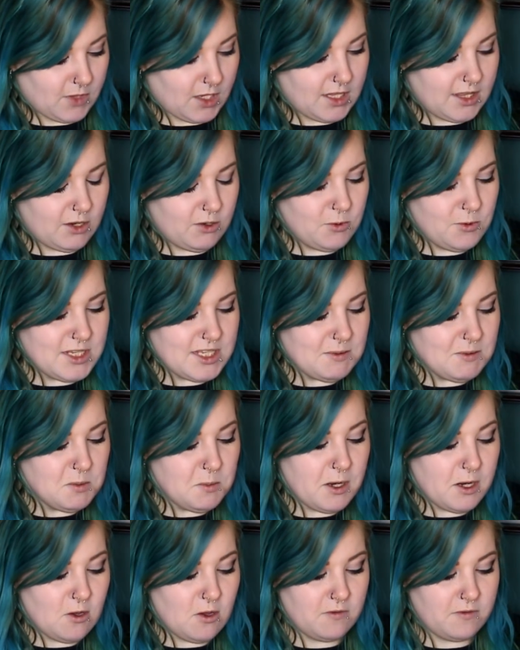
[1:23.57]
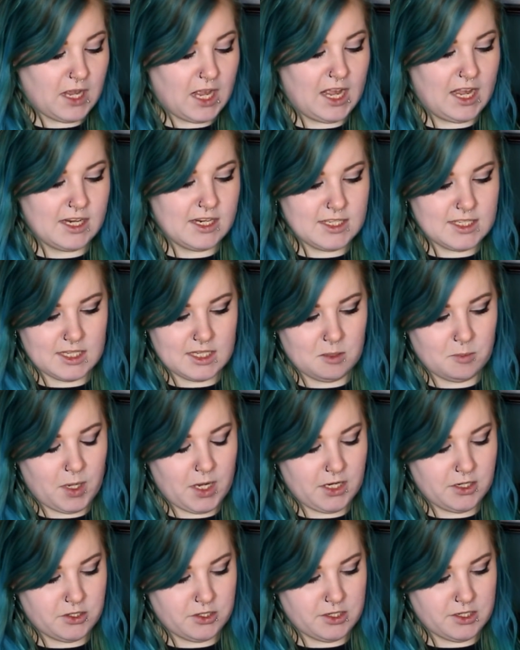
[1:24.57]
There always seem to be a lot of hands in the
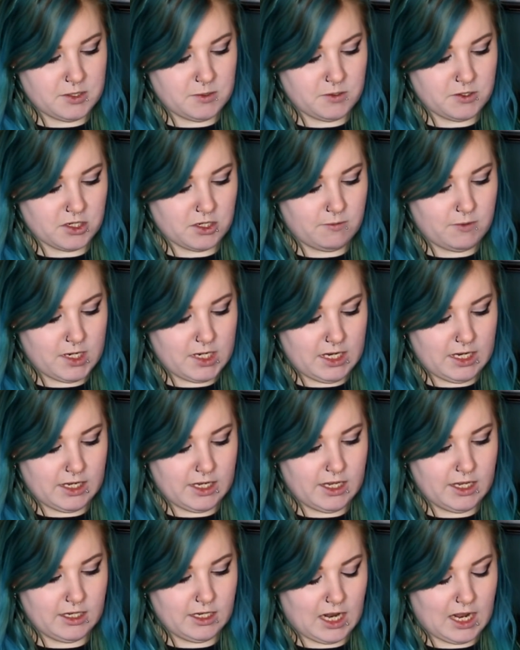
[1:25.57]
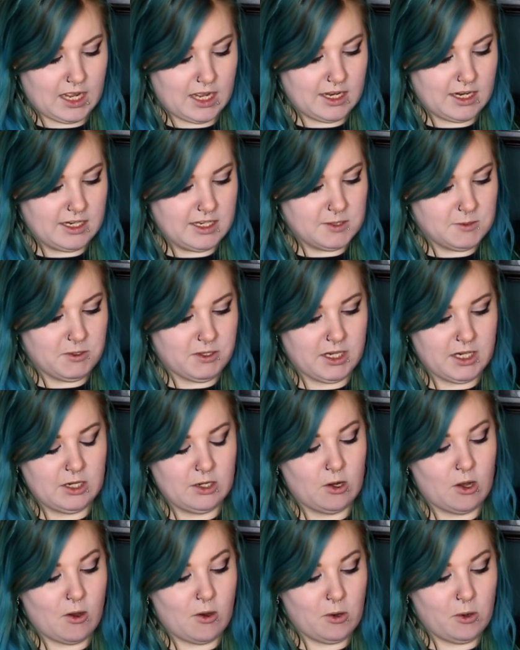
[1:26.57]
pictures, which I really like. Hands with like
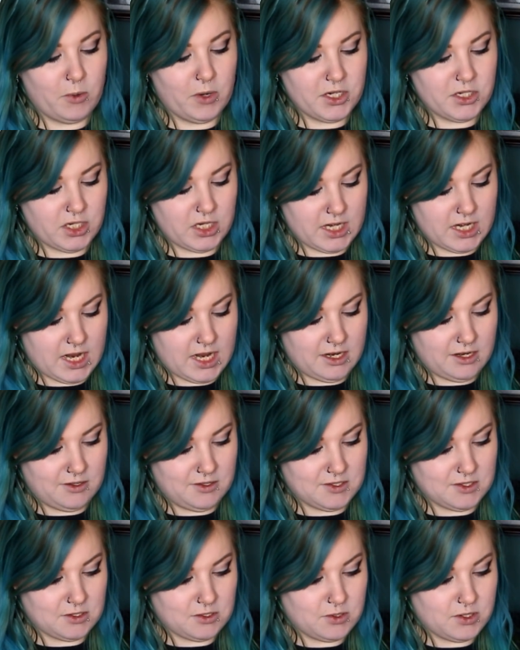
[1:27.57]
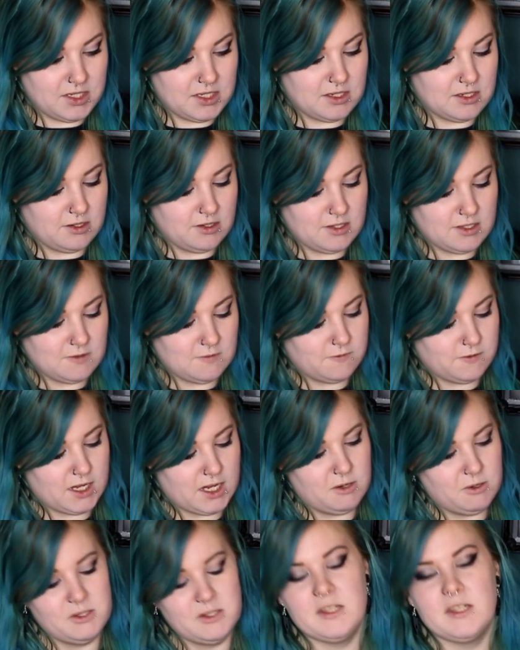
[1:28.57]
long witchy nails and crystals and
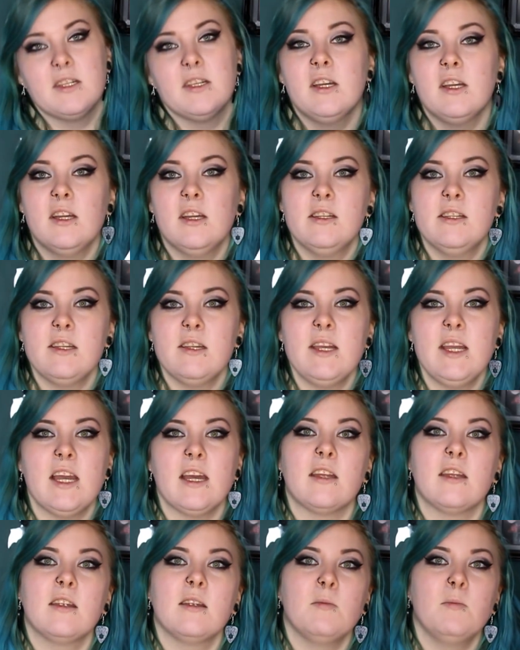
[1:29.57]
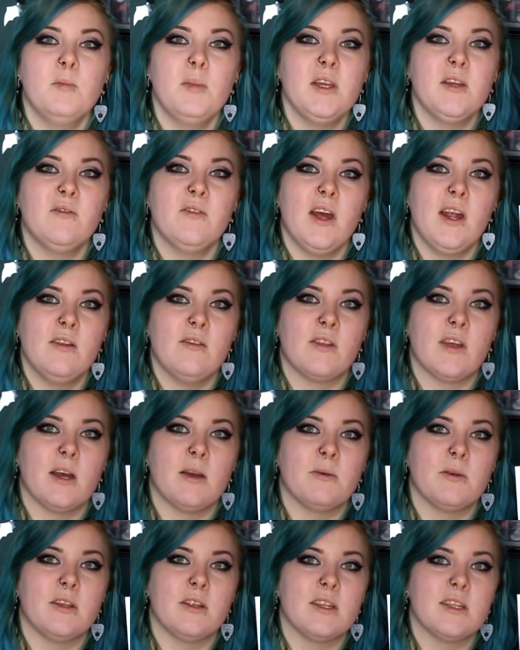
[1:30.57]
flowers. So yeah, big fan of
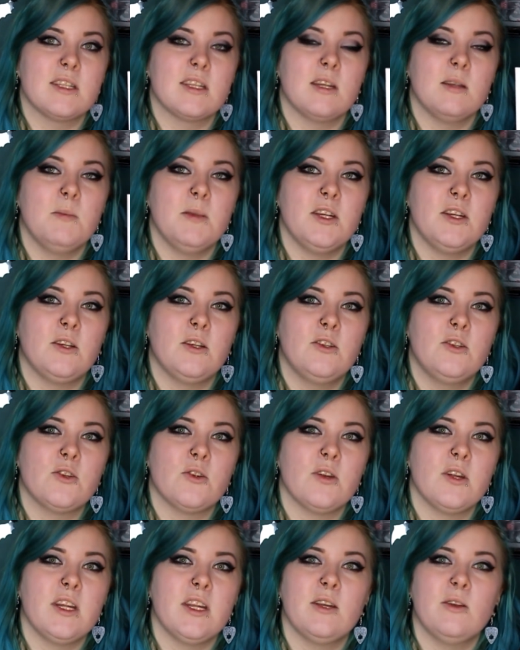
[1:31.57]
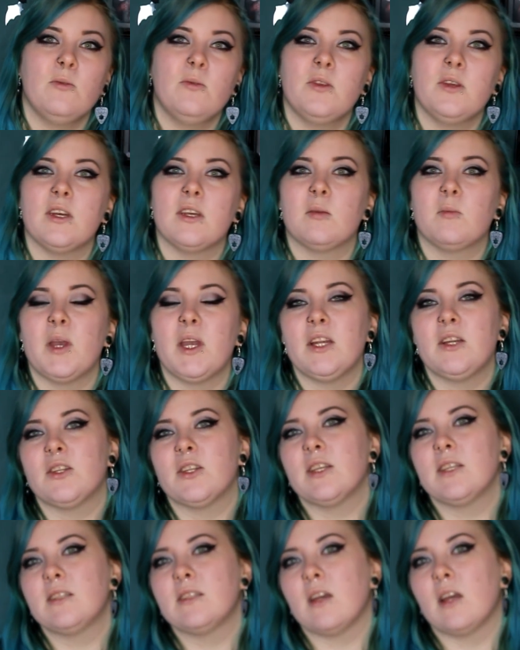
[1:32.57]
that one. It's going to be joining all the other
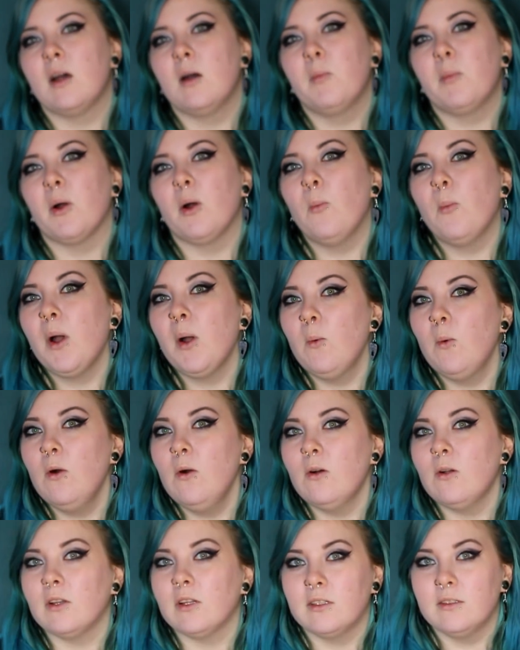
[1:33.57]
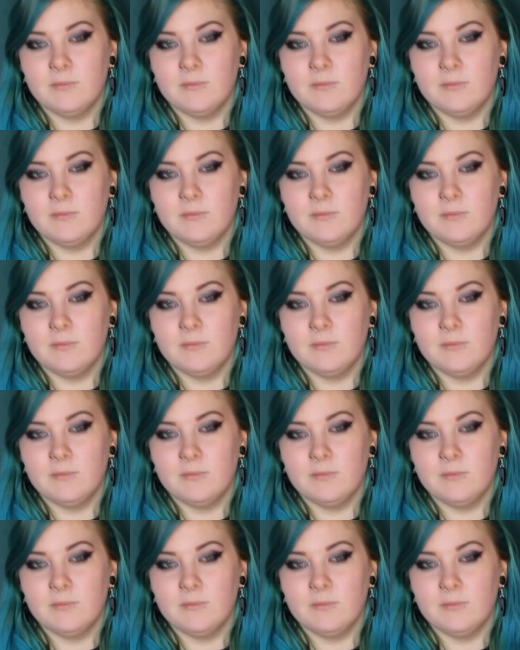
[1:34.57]
pictures up on my wall.